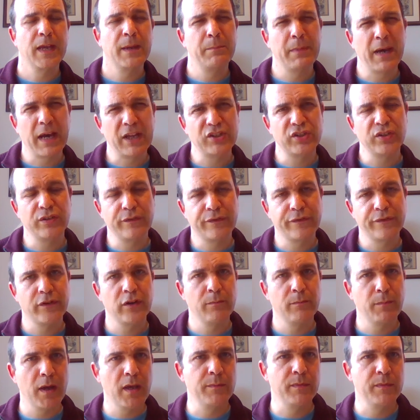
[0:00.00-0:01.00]
Imagine for
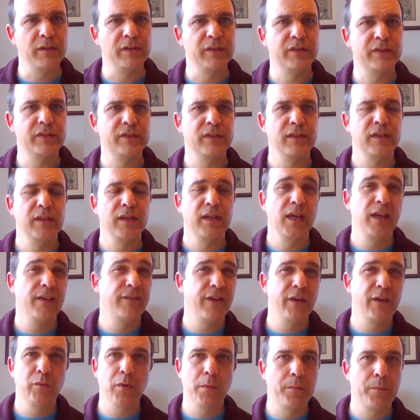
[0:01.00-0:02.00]
a moment,
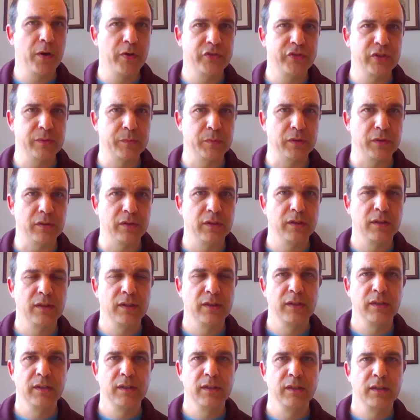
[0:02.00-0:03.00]
if it were possible,
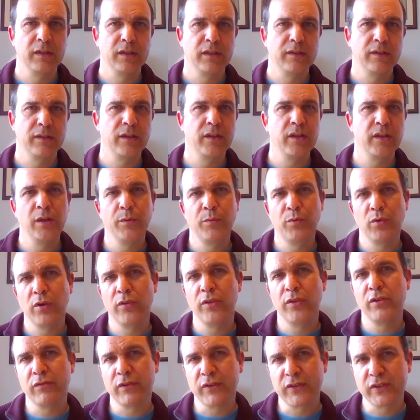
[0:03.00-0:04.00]
that you were
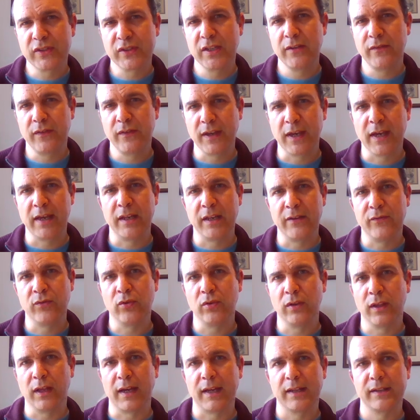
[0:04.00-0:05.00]
on the receiving end of
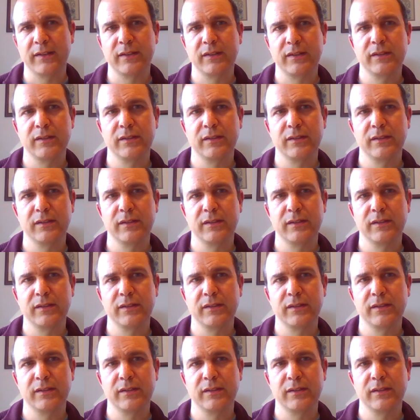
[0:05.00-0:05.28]
all that.